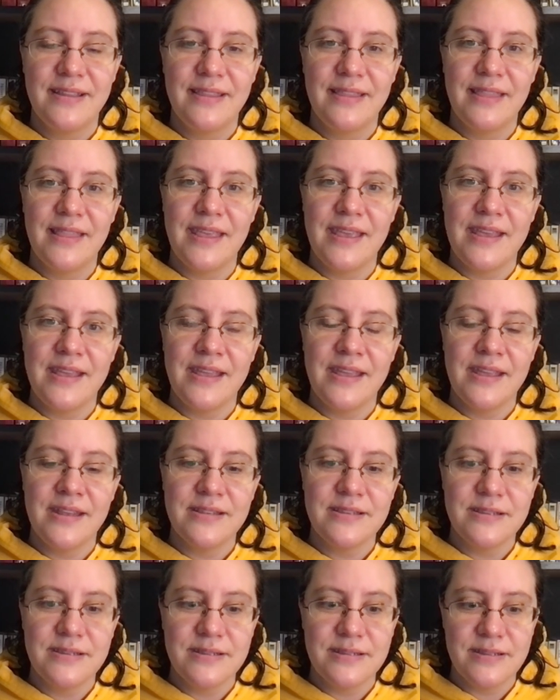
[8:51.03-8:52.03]
the
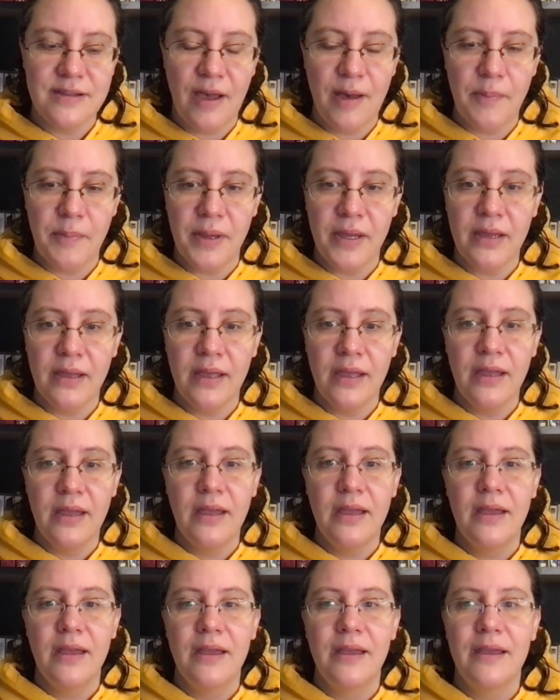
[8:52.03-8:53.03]
topic.
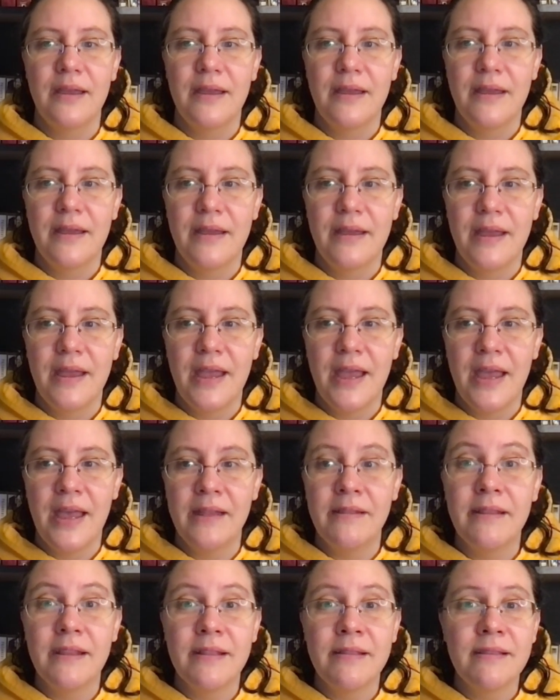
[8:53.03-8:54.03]

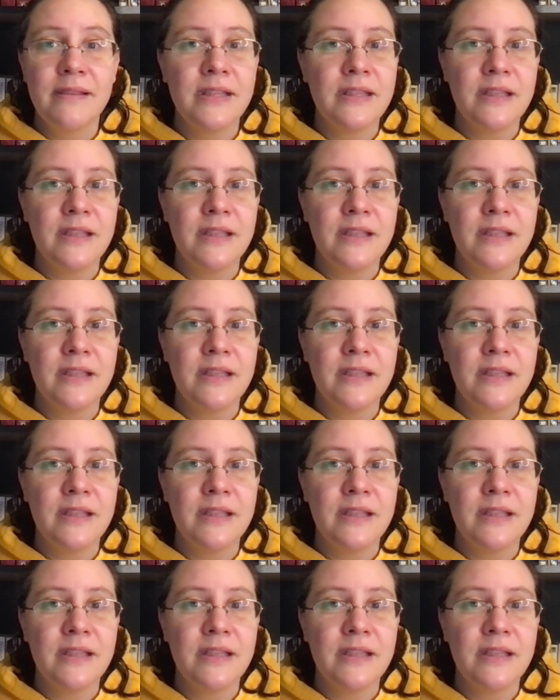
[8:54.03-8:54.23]
And,